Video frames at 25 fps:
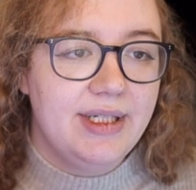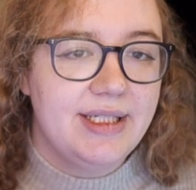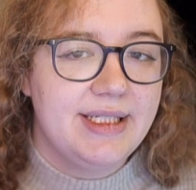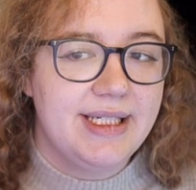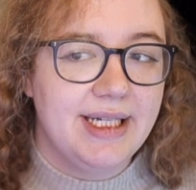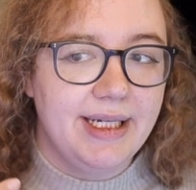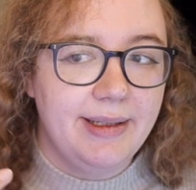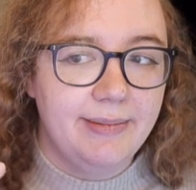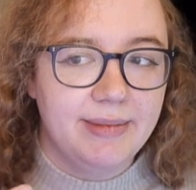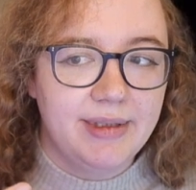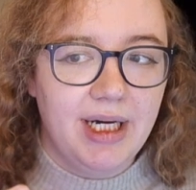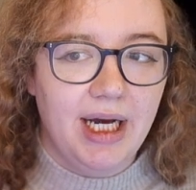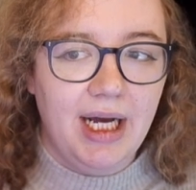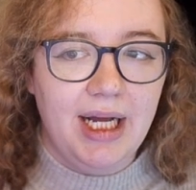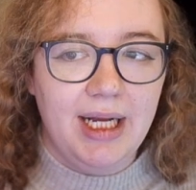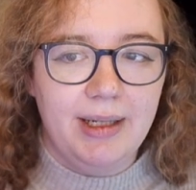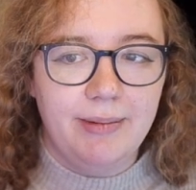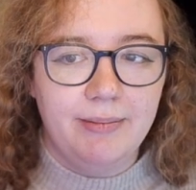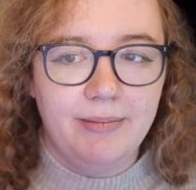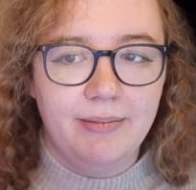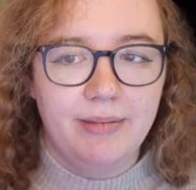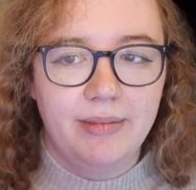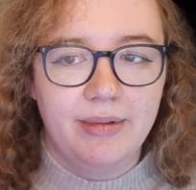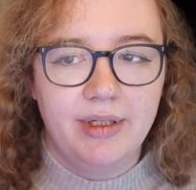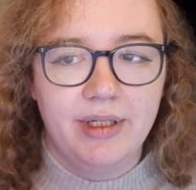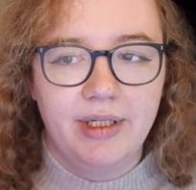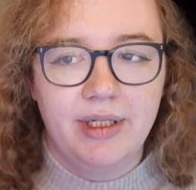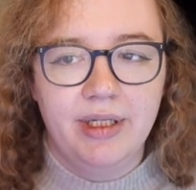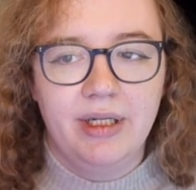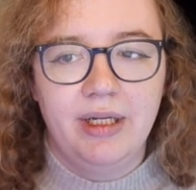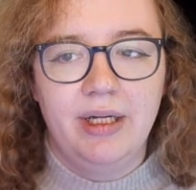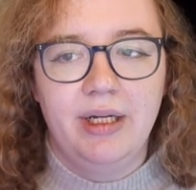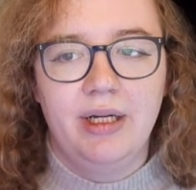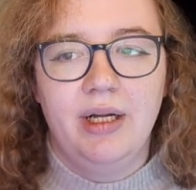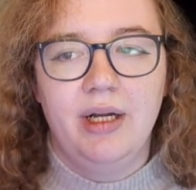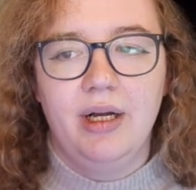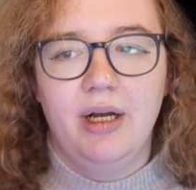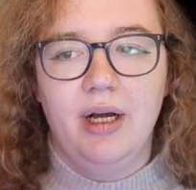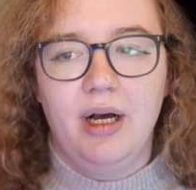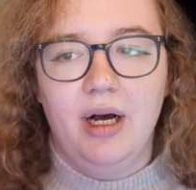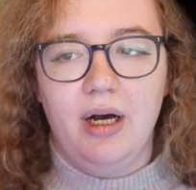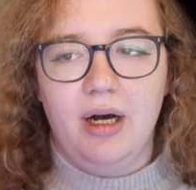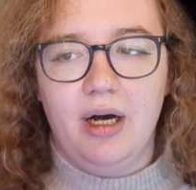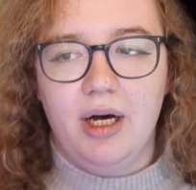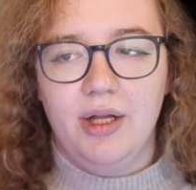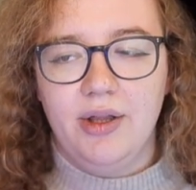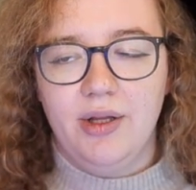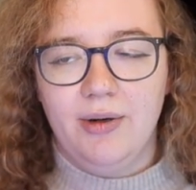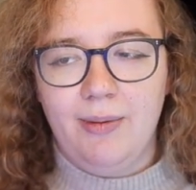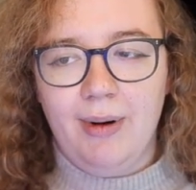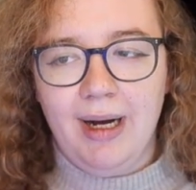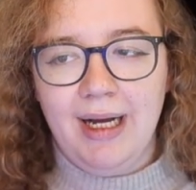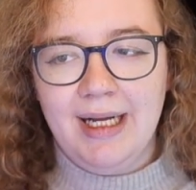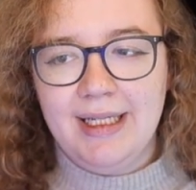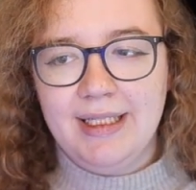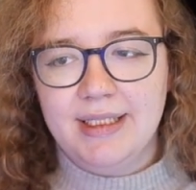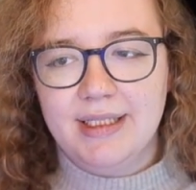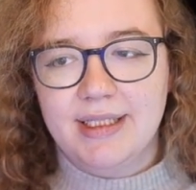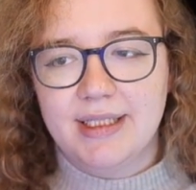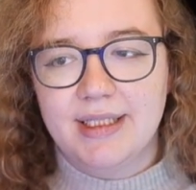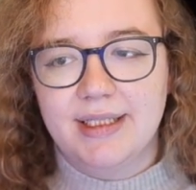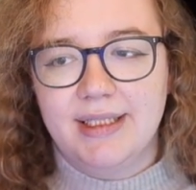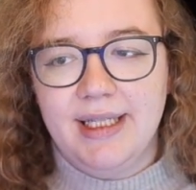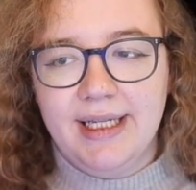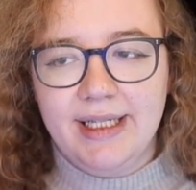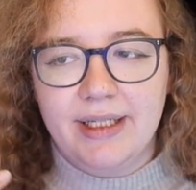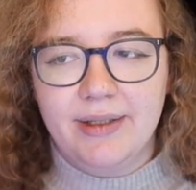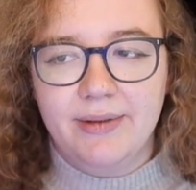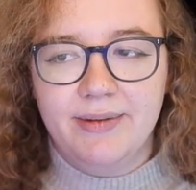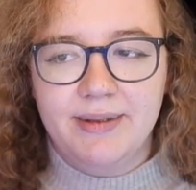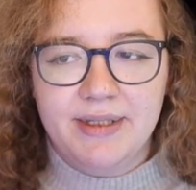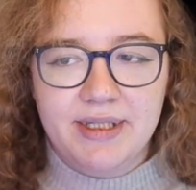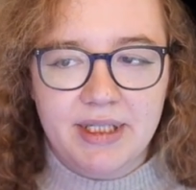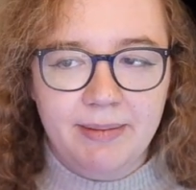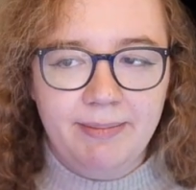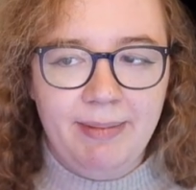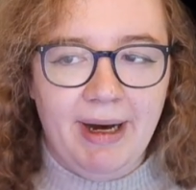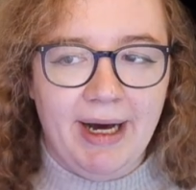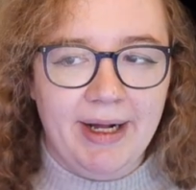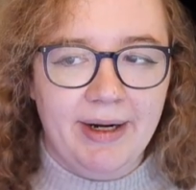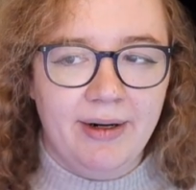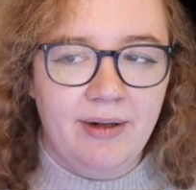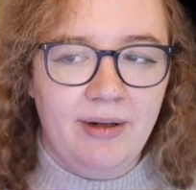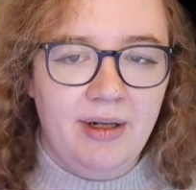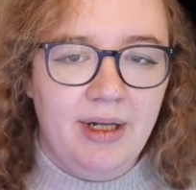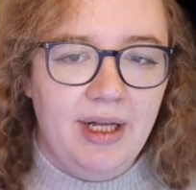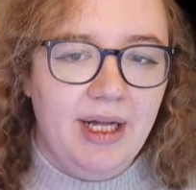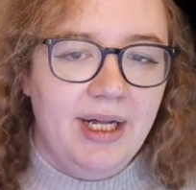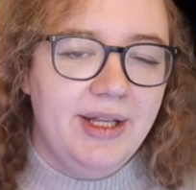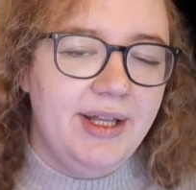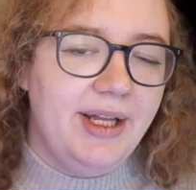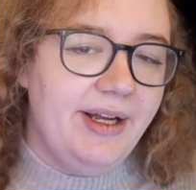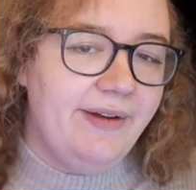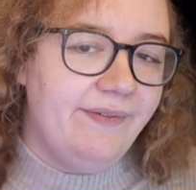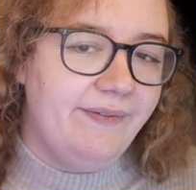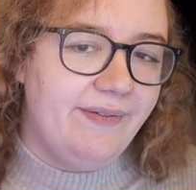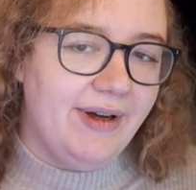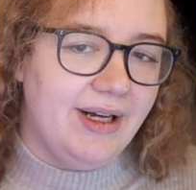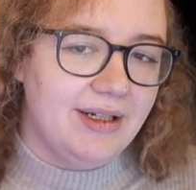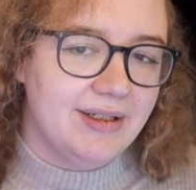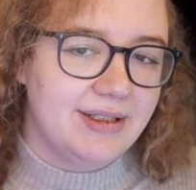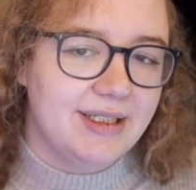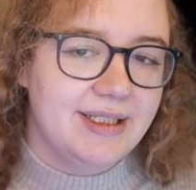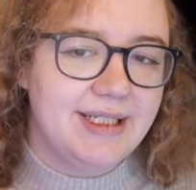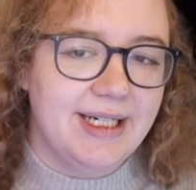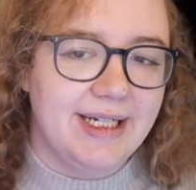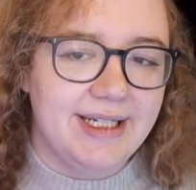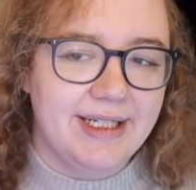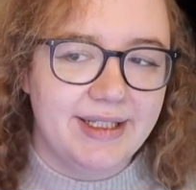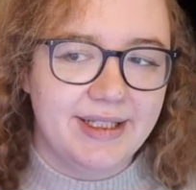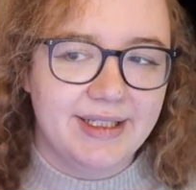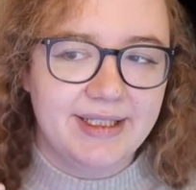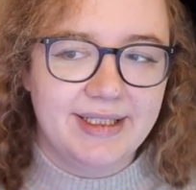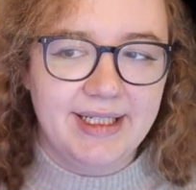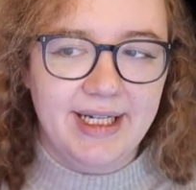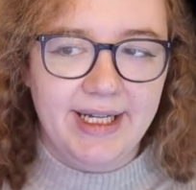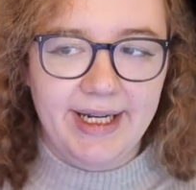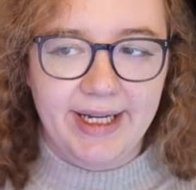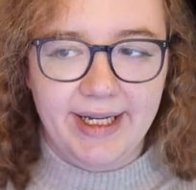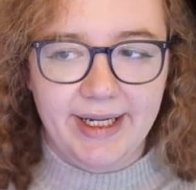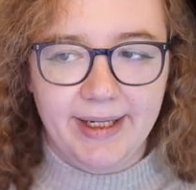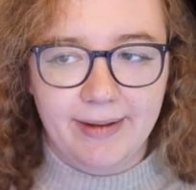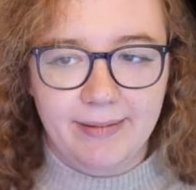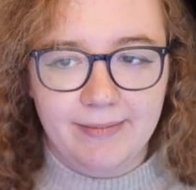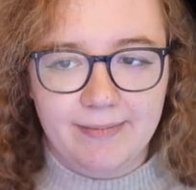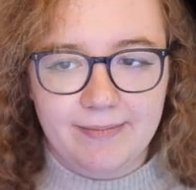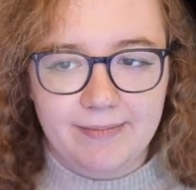same time. Otherwise, they'd lose the battle and they'd fail to take the city.